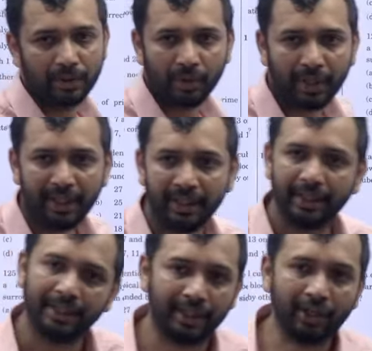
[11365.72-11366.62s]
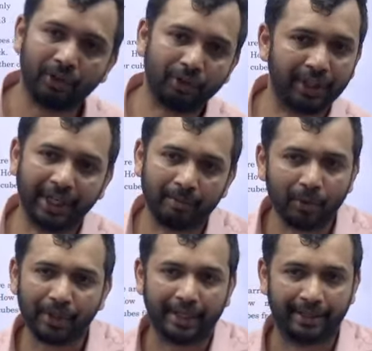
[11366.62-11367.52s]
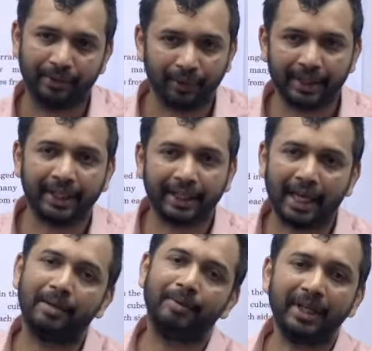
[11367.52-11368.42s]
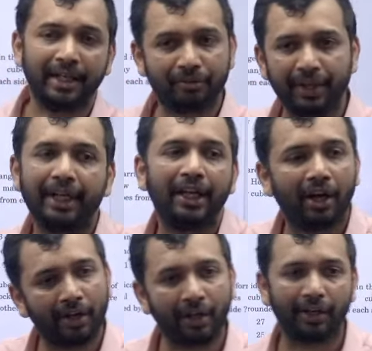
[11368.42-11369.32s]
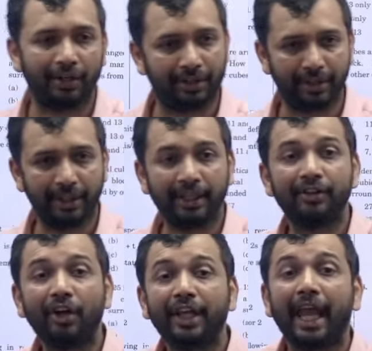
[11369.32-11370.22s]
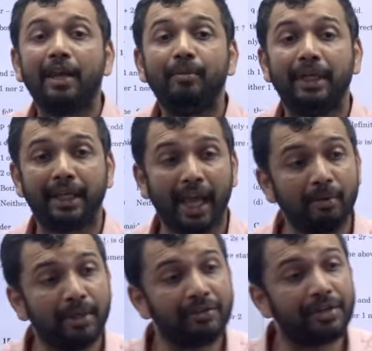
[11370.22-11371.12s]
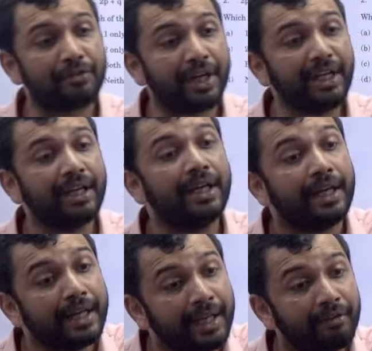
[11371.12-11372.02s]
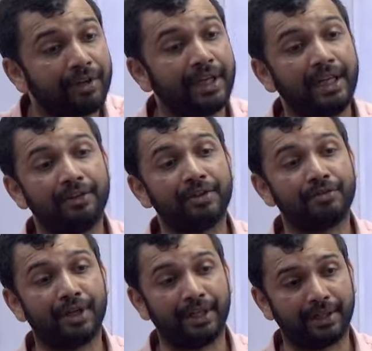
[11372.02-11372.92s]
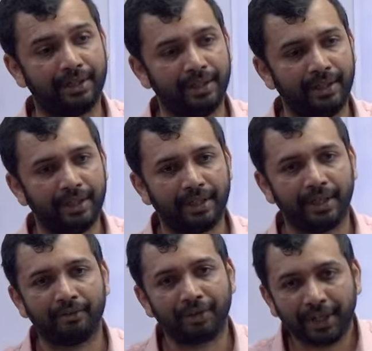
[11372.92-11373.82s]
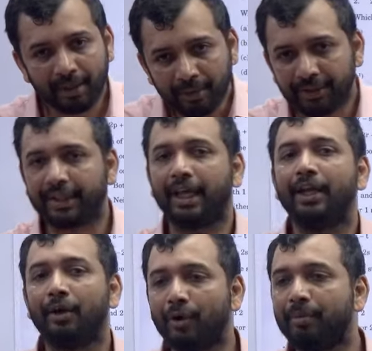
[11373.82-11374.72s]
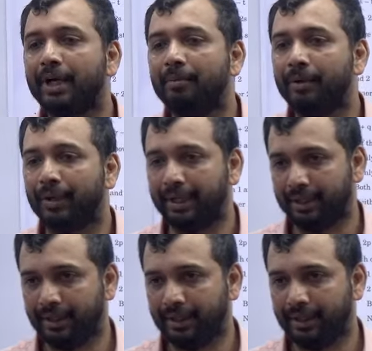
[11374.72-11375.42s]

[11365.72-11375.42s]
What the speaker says: okay. Then you have to think about that, whether it can be definitely odd or not. It is not can be is different, definitely is different. Definitely means it can never become even.